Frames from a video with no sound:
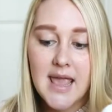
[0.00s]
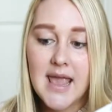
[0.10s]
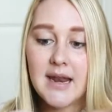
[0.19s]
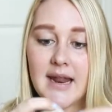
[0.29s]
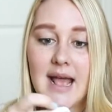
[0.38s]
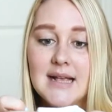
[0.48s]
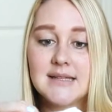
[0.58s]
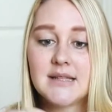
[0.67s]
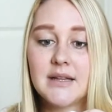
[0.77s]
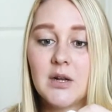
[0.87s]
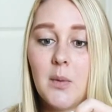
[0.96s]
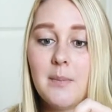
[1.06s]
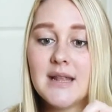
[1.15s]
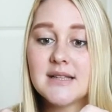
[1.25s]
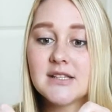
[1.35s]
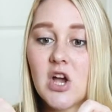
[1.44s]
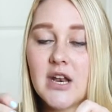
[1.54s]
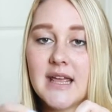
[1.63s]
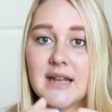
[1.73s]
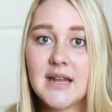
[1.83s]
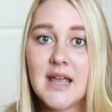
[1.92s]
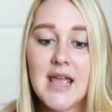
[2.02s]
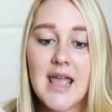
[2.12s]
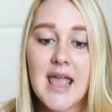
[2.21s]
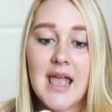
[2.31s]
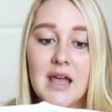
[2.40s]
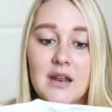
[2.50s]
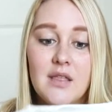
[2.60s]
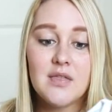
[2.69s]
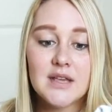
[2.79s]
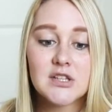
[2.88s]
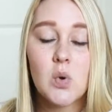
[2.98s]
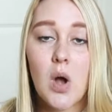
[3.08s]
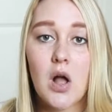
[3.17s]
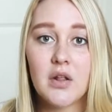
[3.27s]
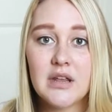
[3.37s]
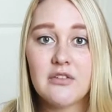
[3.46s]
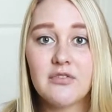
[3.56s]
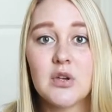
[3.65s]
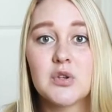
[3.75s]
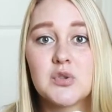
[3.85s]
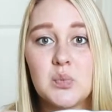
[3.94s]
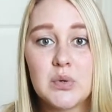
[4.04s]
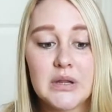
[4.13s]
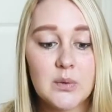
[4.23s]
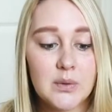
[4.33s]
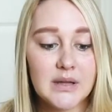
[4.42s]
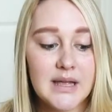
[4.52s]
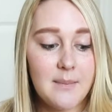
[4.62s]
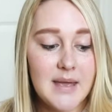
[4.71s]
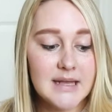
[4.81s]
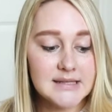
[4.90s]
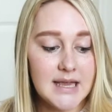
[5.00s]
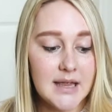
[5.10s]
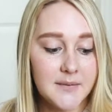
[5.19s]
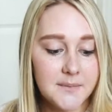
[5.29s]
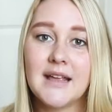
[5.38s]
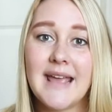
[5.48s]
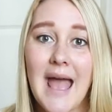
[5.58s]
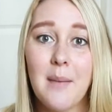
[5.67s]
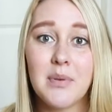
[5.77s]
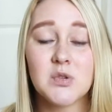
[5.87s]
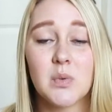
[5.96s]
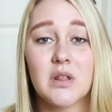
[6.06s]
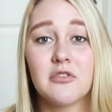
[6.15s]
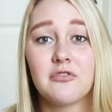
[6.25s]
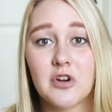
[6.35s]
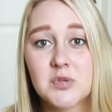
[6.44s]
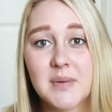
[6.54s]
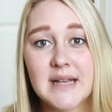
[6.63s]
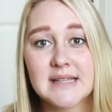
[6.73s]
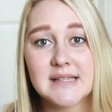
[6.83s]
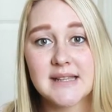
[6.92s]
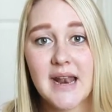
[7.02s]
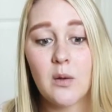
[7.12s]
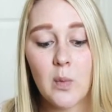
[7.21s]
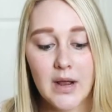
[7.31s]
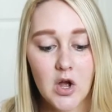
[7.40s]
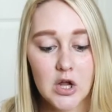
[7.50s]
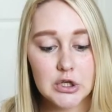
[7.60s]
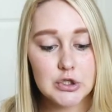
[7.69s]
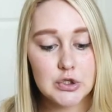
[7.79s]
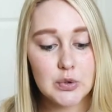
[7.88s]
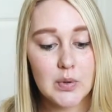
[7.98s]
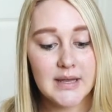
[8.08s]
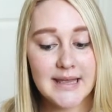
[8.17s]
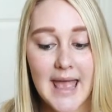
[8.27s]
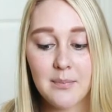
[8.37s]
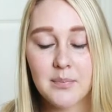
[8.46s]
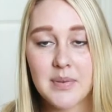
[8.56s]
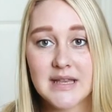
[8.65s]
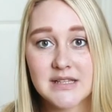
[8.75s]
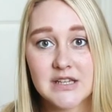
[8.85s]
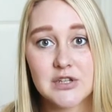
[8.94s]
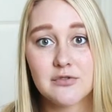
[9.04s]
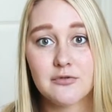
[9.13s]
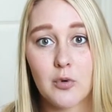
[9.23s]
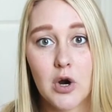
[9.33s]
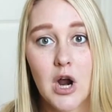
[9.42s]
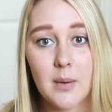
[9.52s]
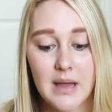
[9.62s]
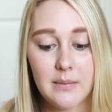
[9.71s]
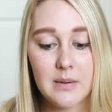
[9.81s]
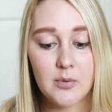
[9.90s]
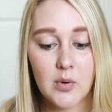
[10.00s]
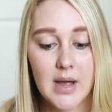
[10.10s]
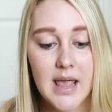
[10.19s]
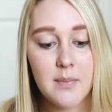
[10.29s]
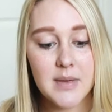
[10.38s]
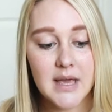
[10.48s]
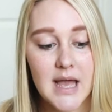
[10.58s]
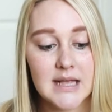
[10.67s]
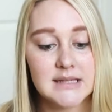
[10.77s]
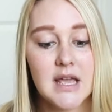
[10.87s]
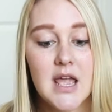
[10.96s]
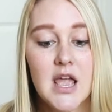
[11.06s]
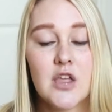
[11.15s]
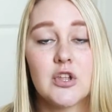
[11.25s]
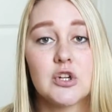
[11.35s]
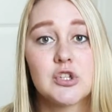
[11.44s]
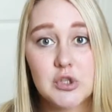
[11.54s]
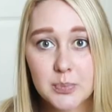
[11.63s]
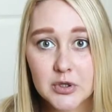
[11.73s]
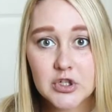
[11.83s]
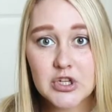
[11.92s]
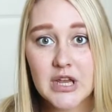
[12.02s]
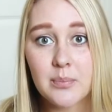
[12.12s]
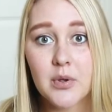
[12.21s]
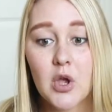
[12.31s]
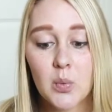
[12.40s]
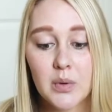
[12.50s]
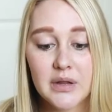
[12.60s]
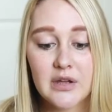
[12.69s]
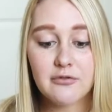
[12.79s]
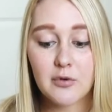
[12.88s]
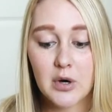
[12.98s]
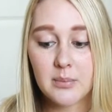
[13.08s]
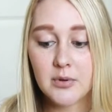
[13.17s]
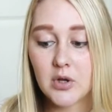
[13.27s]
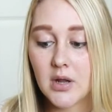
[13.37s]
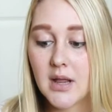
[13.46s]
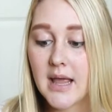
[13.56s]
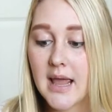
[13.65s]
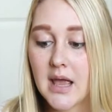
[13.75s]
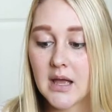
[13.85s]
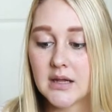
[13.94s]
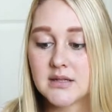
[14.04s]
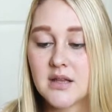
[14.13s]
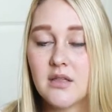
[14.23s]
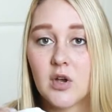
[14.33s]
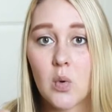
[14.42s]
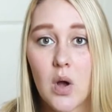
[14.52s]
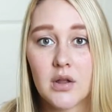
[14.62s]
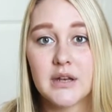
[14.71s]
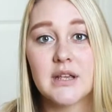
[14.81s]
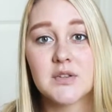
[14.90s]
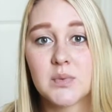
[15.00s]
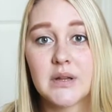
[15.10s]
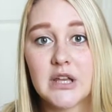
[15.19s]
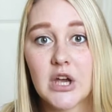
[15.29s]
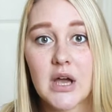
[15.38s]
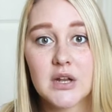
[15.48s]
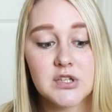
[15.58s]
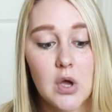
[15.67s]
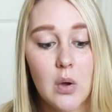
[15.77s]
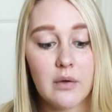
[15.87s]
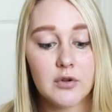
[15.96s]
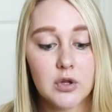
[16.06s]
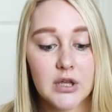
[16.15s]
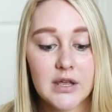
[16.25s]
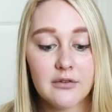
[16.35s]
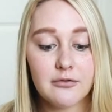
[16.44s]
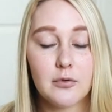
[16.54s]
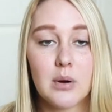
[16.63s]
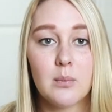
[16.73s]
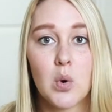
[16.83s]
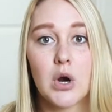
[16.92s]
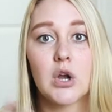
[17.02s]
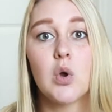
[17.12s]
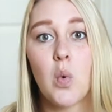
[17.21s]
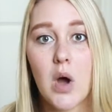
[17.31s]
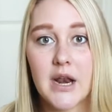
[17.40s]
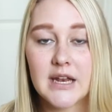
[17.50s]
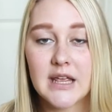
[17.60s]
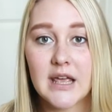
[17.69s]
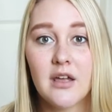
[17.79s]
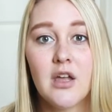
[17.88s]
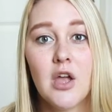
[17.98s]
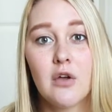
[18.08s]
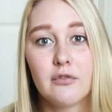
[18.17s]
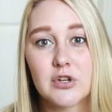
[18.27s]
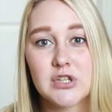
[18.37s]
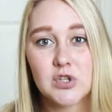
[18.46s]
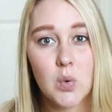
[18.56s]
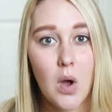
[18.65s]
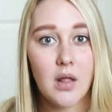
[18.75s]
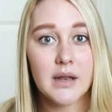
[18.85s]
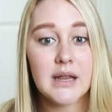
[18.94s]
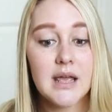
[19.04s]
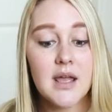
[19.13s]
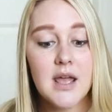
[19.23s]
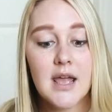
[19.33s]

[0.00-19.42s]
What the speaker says: and it has the little mittens on it, and this quality feels really, really amazing. Gap is one of the first places that I went on to get pieces for our baby boy, because they're super cheap, really affordable, and the quality is really good. So if you're looking for more quantity versus quality,